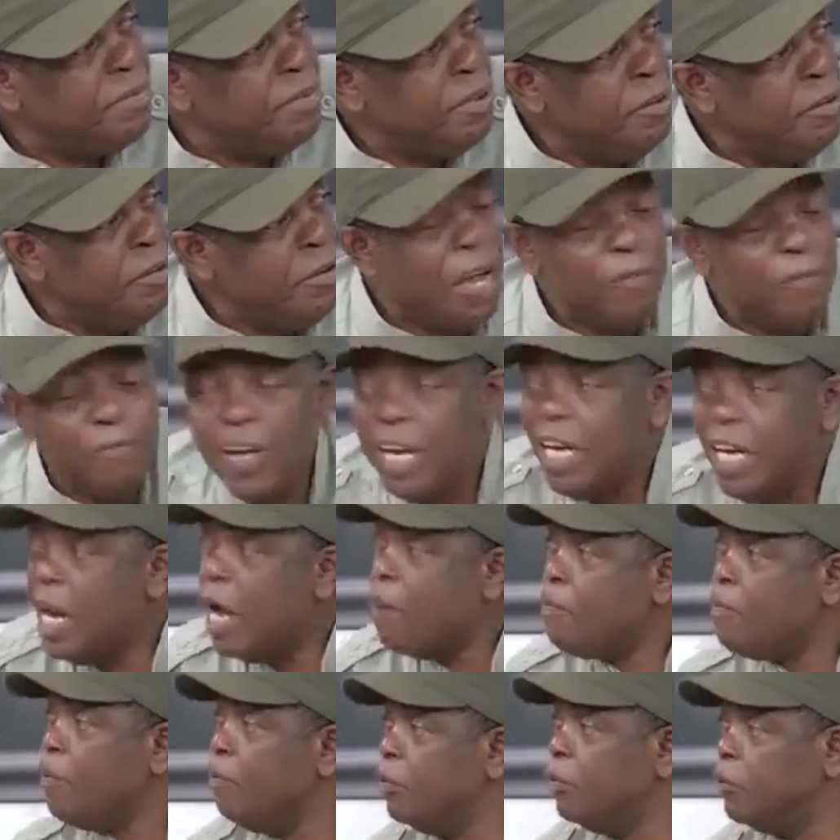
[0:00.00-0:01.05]
We are very
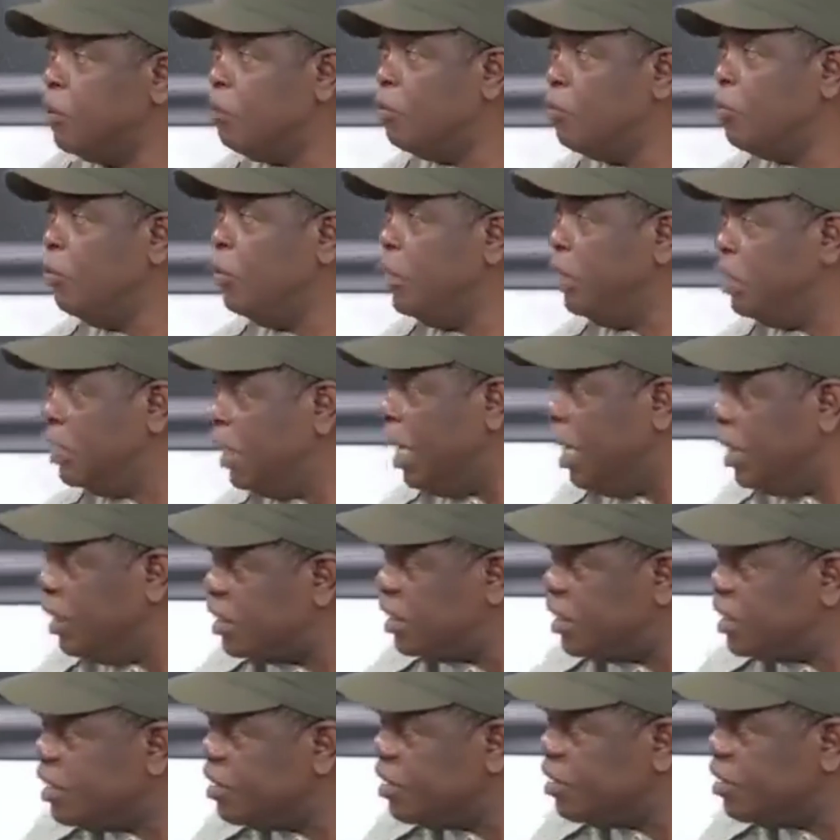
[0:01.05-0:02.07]
happy with some coup d'etats.